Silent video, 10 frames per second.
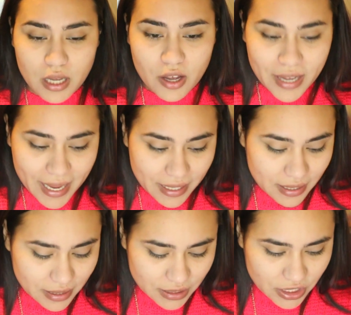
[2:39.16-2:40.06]
Okay,
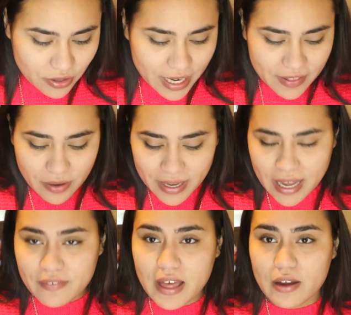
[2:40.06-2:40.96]
so now that we
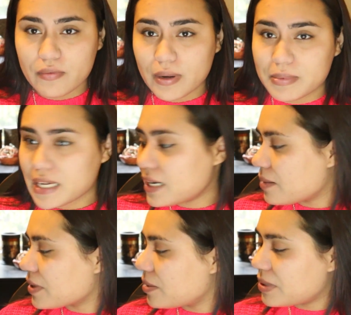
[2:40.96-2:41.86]
have that rubbed in,
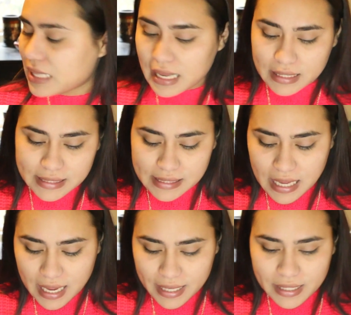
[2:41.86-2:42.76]
I'm going to put that
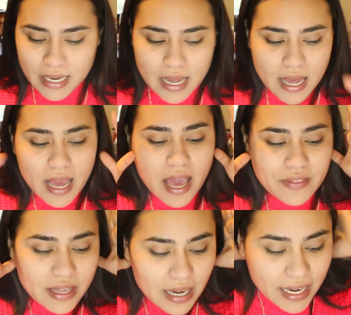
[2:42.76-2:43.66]
aside.
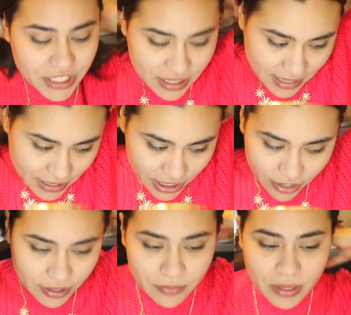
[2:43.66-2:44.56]
And then I just like to
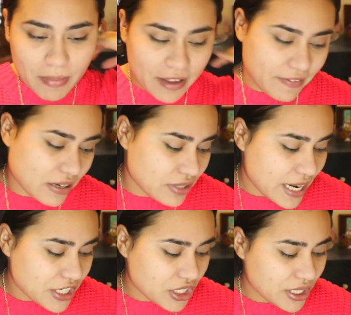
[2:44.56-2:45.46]
go in with my
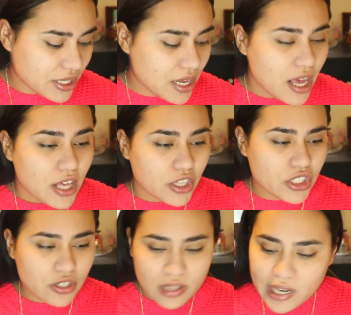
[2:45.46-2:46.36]
foundation. The
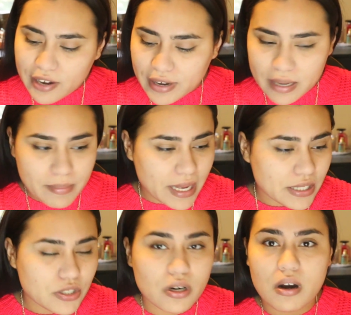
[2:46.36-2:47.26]
two that I
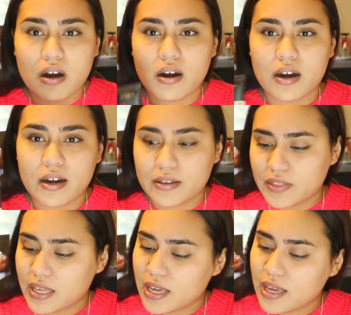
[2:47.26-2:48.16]
recommend are
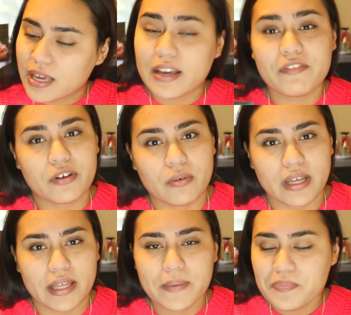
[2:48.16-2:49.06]
if you're
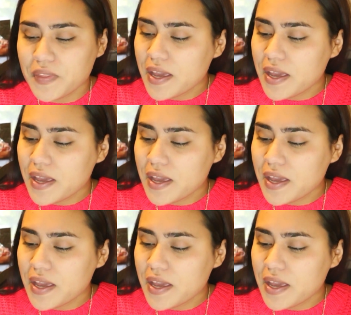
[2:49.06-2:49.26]
oily,